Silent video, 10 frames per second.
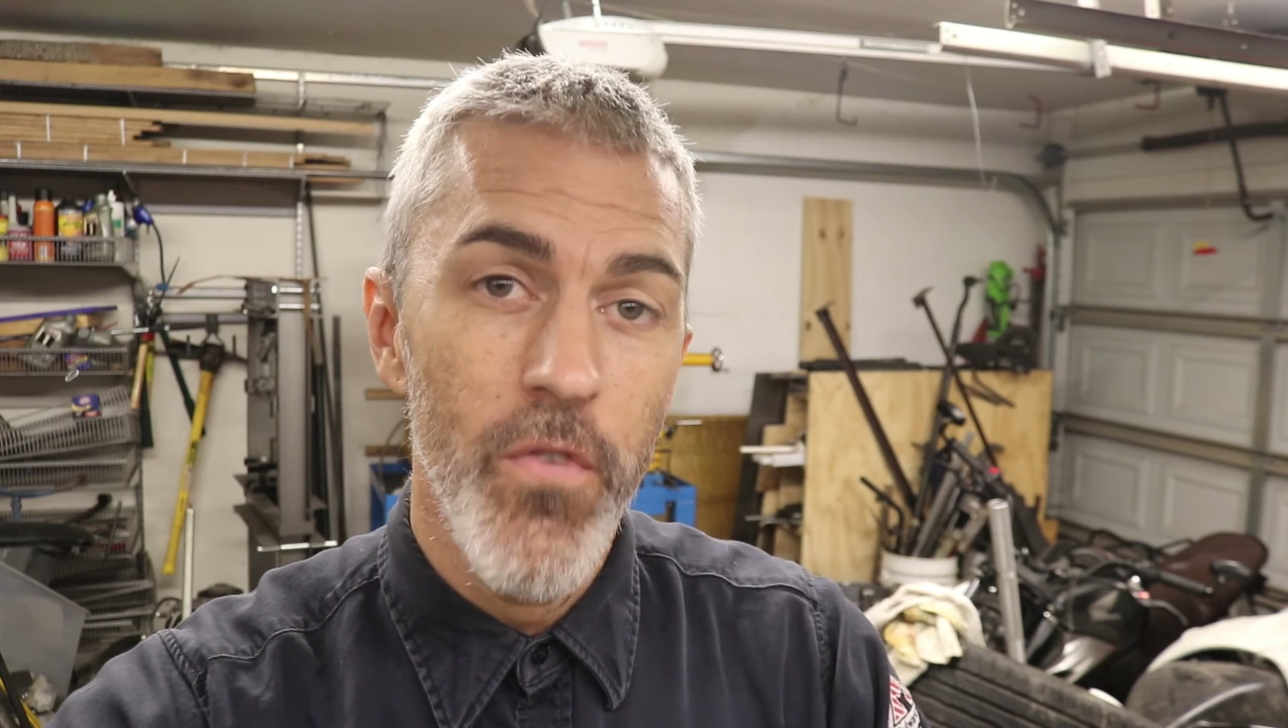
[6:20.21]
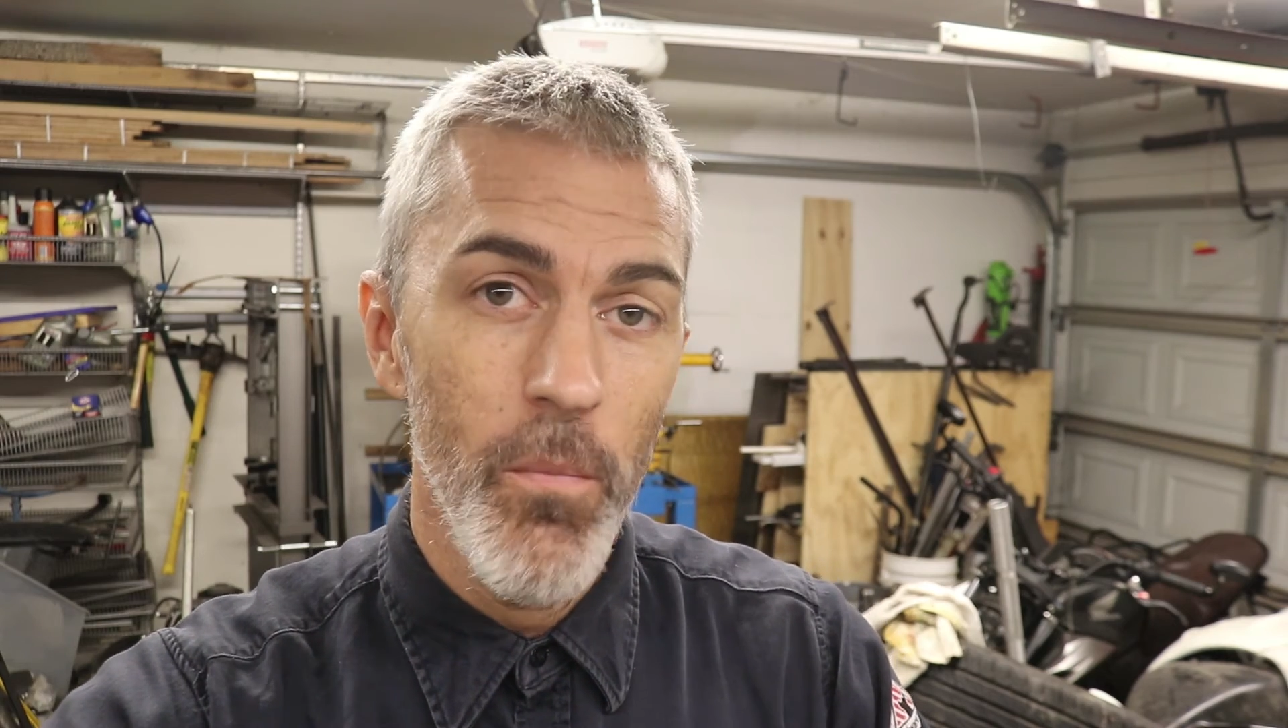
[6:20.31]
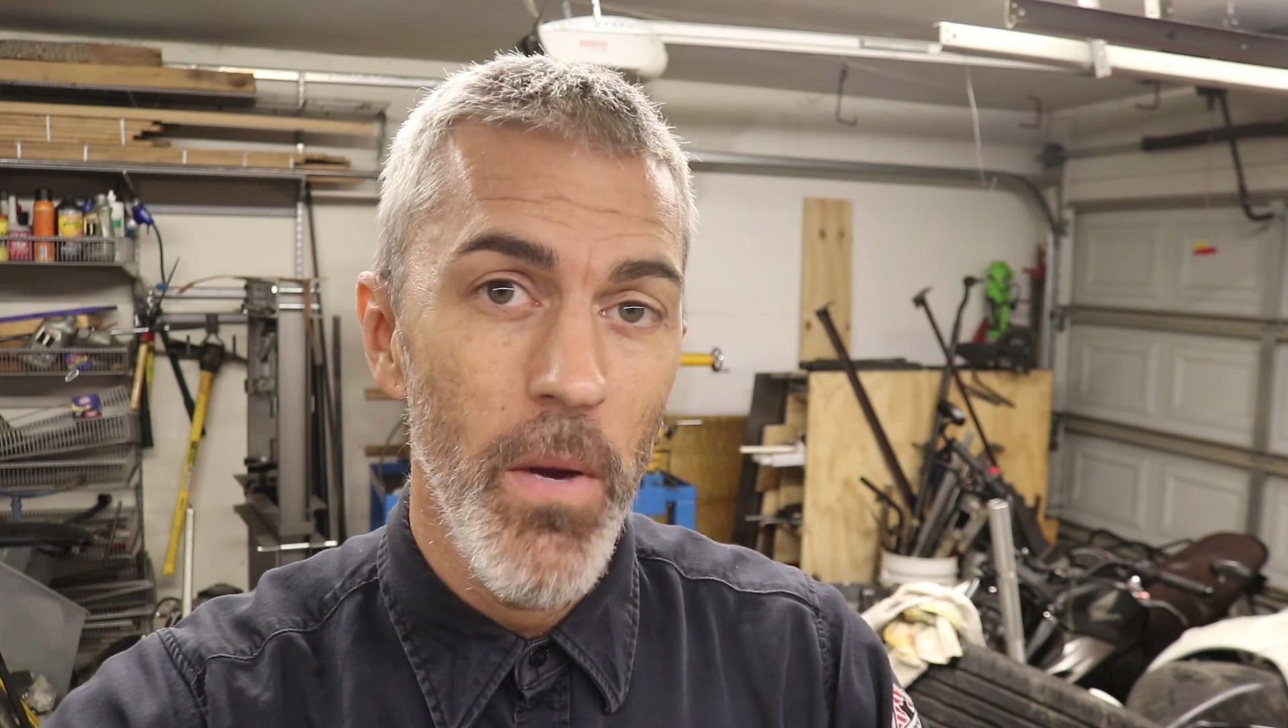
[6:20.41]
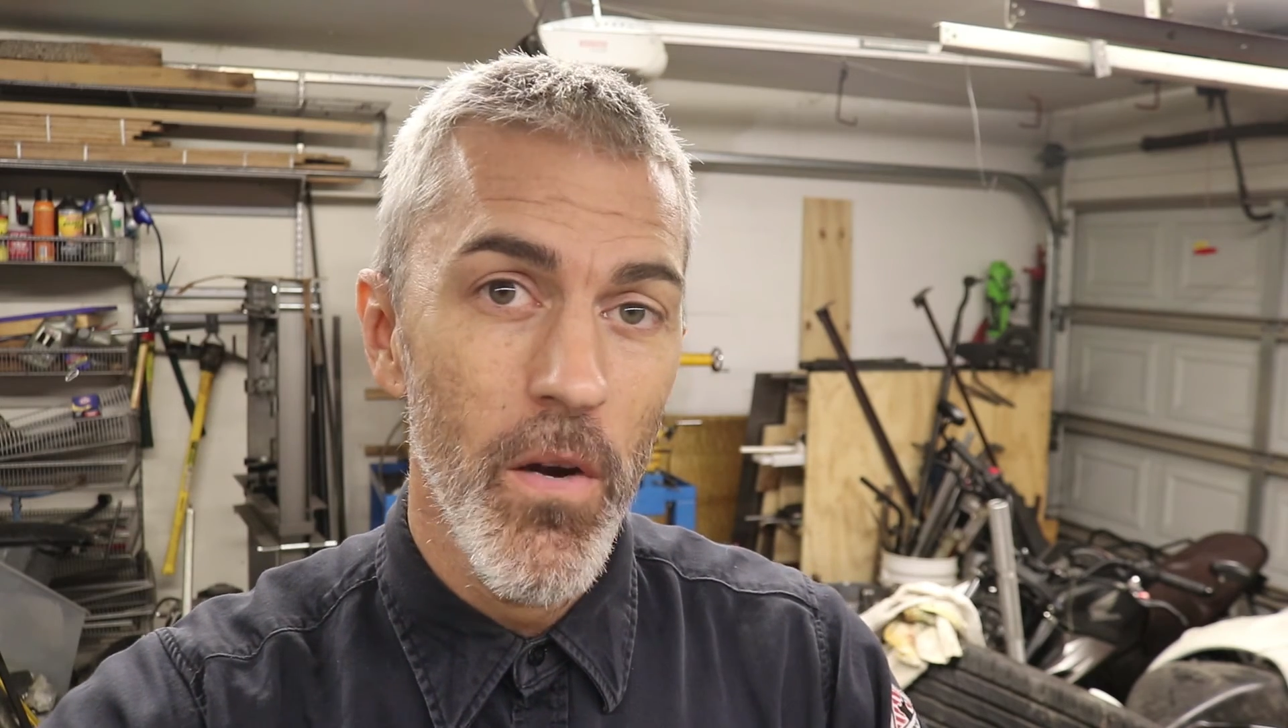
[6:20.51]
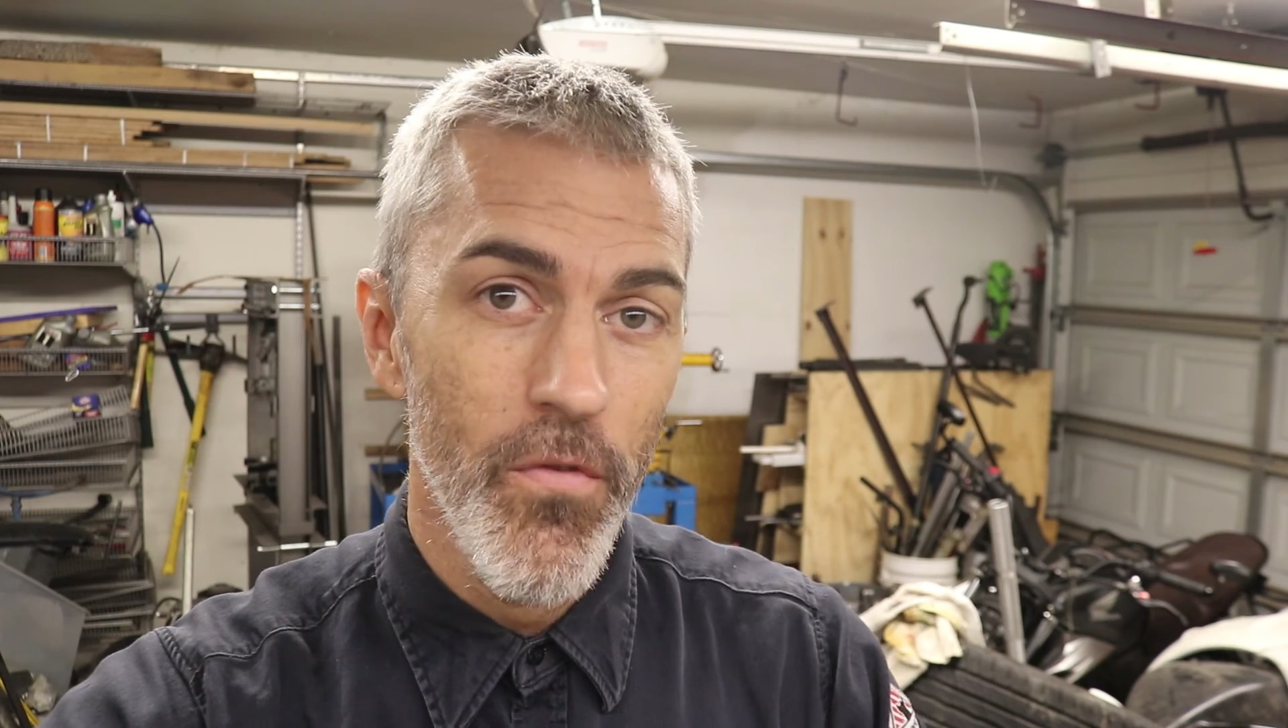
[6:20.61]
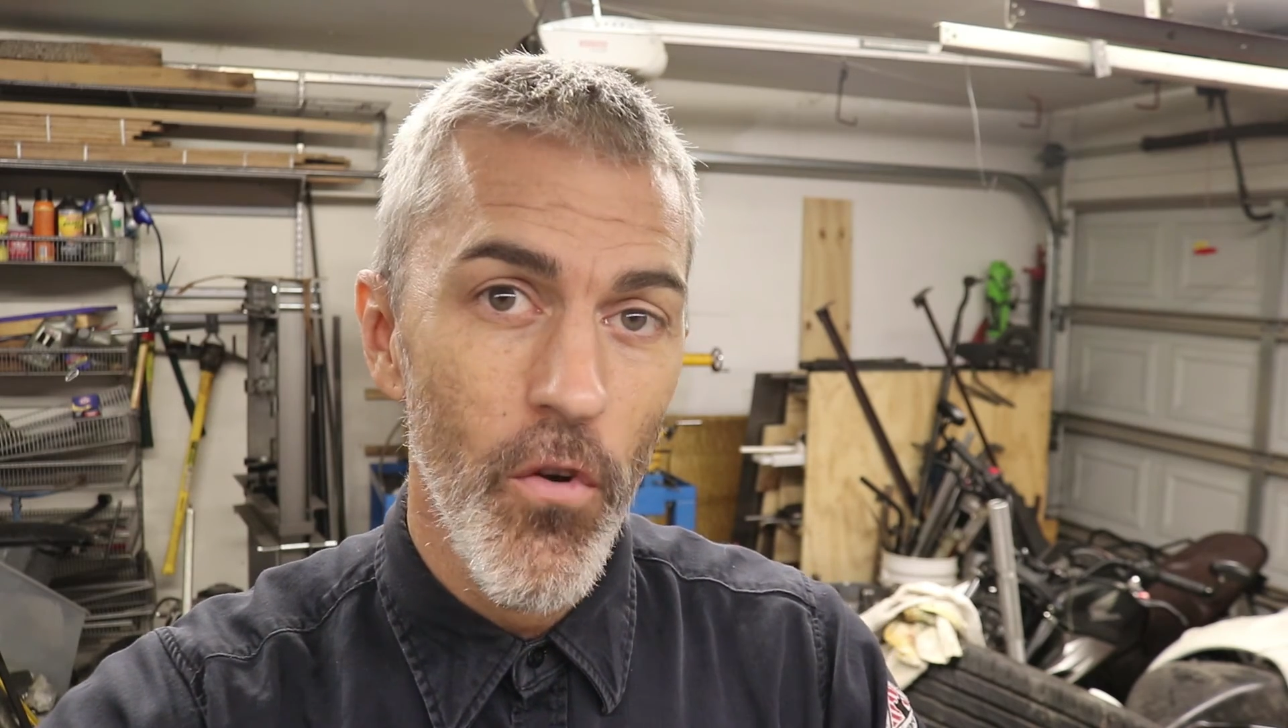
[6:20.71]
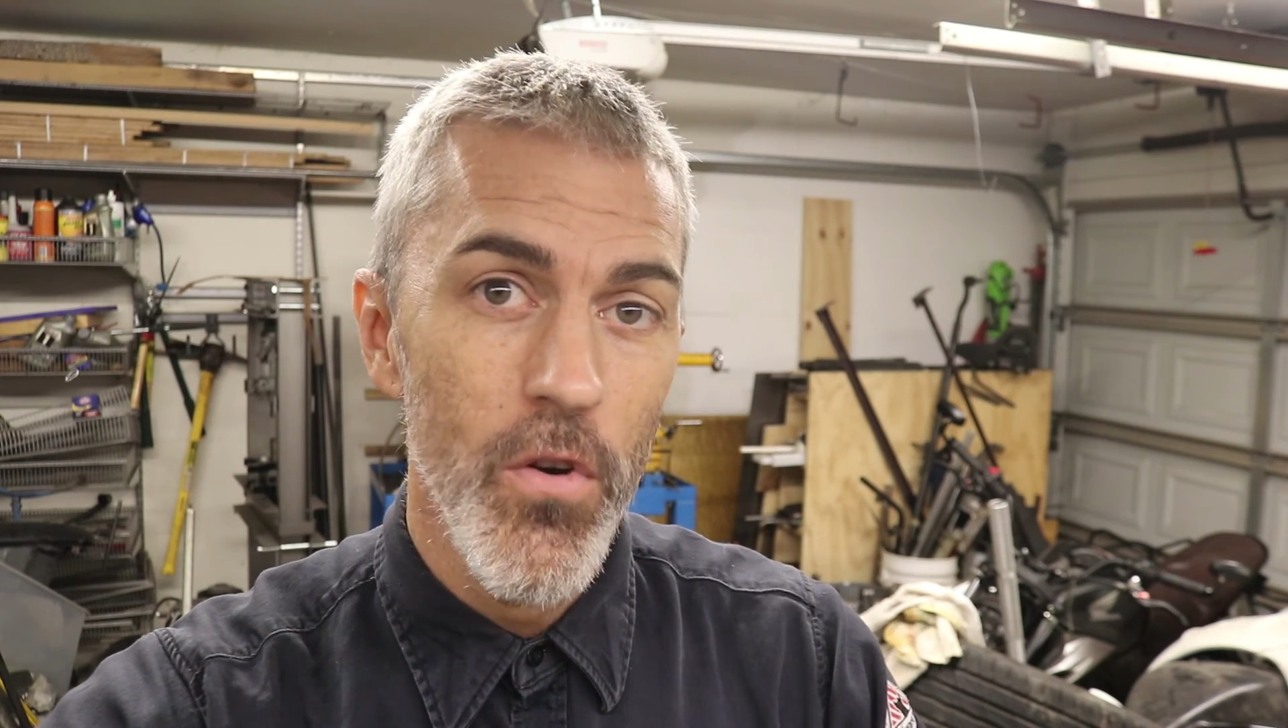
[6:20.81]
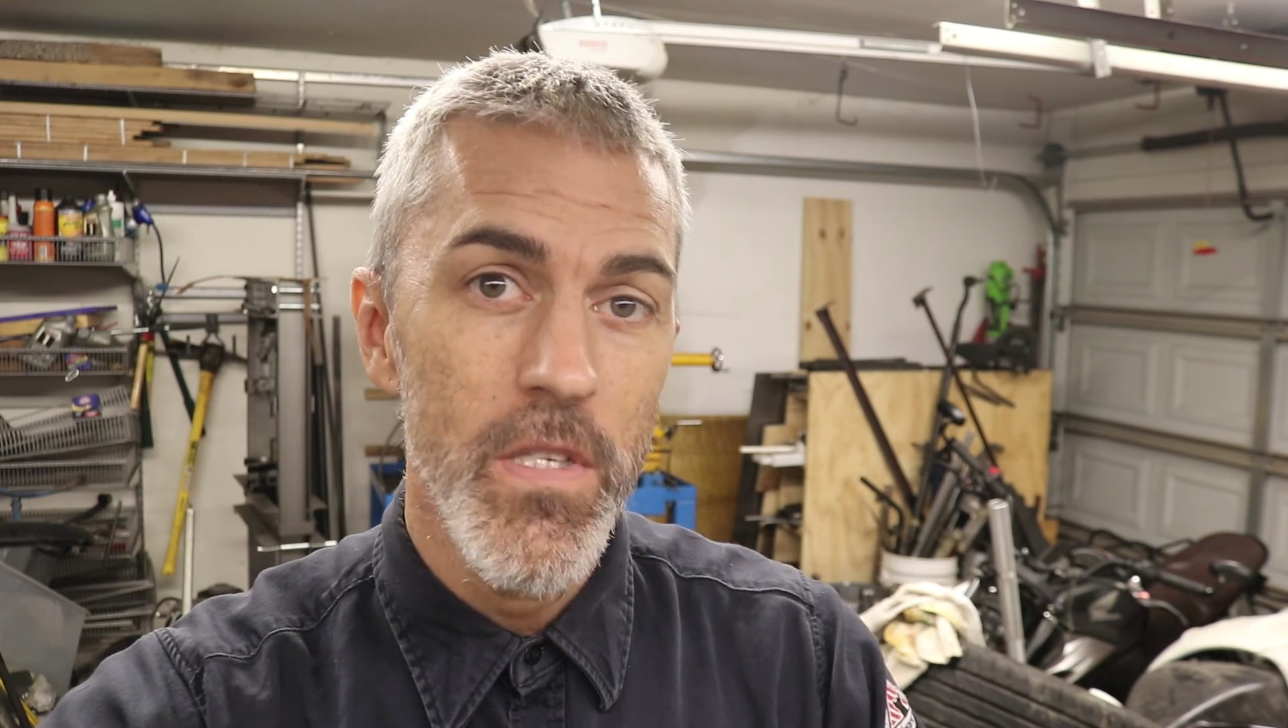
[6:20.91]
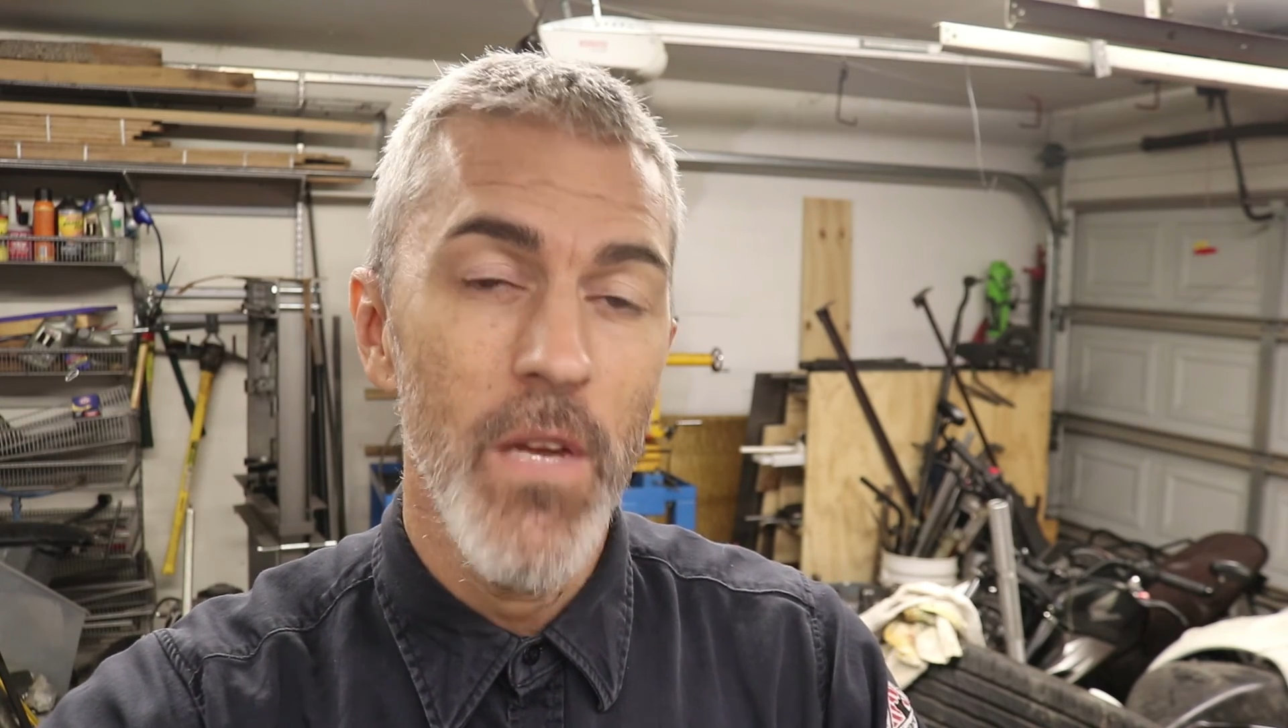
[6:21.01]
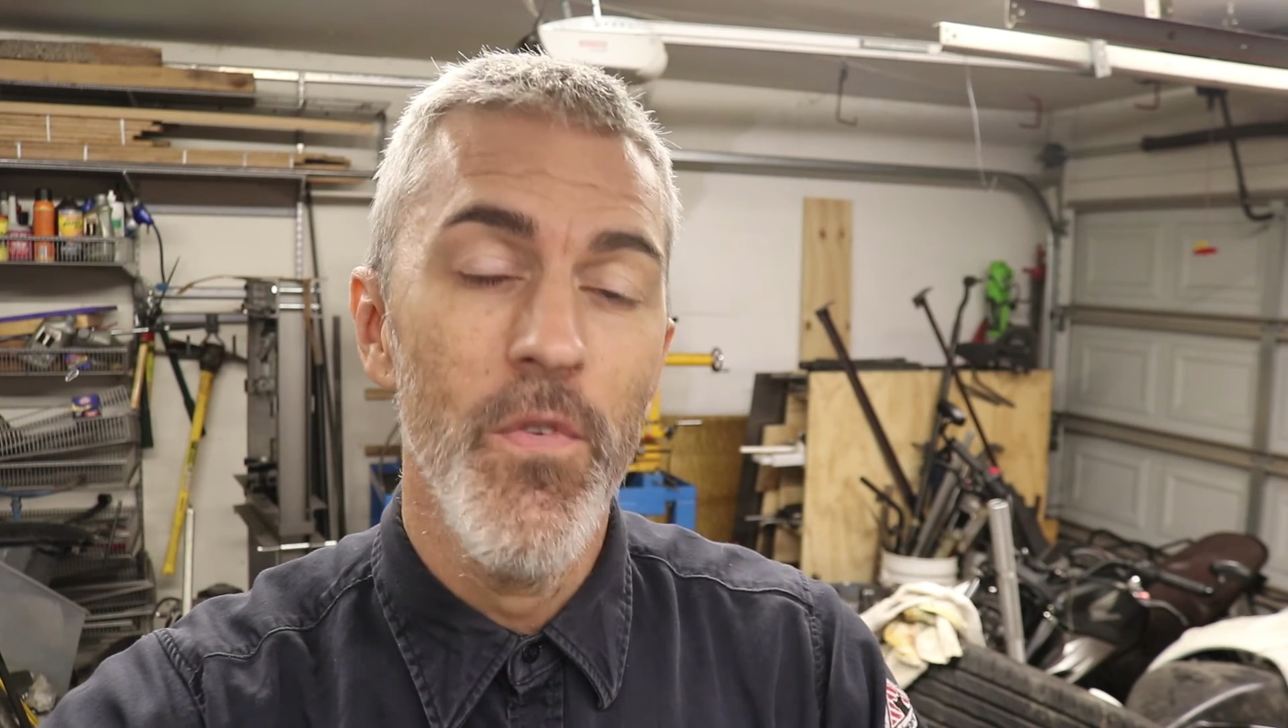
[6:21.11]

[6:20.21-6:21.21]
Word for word: foot pedal first